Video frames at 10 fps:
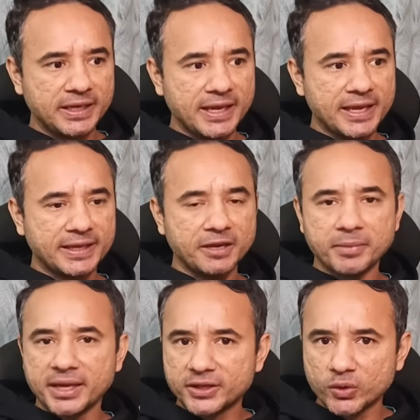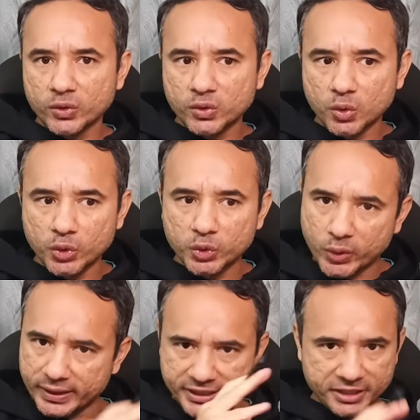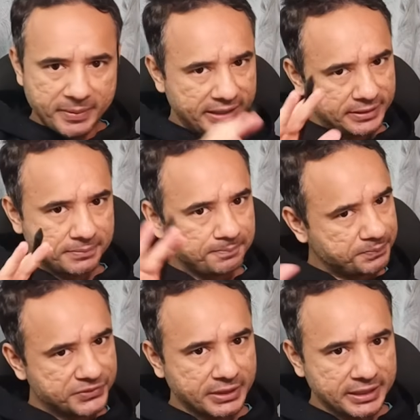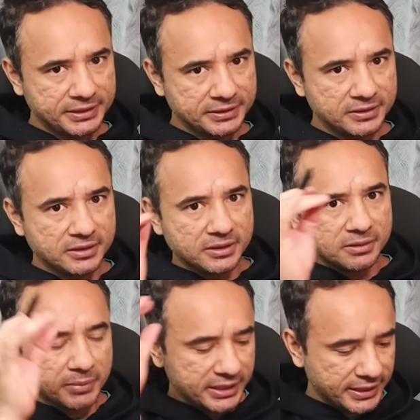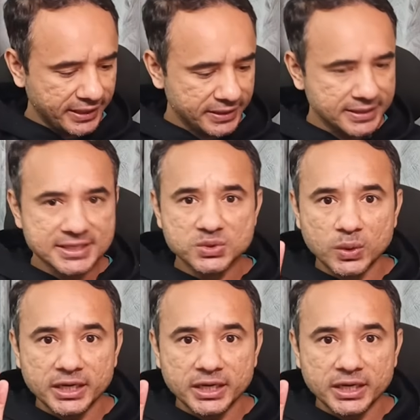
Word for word: AI can make your code quality better, right? But here is